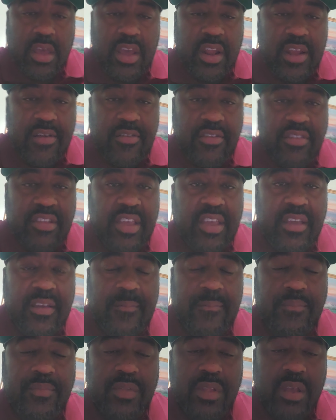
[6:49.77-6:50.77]
And everything.
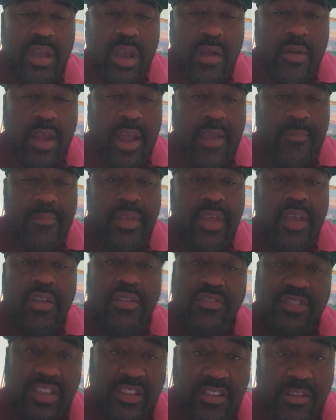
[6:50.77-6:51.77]
All right?
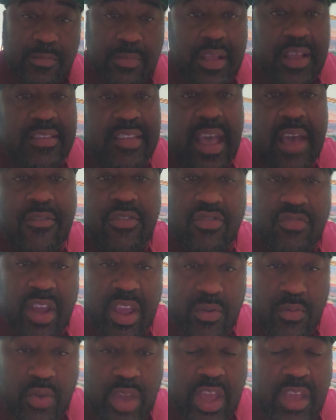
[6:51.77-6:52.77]
Jesus bless. Have a
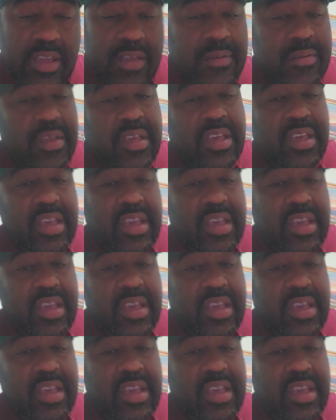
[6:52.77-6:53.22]
great week.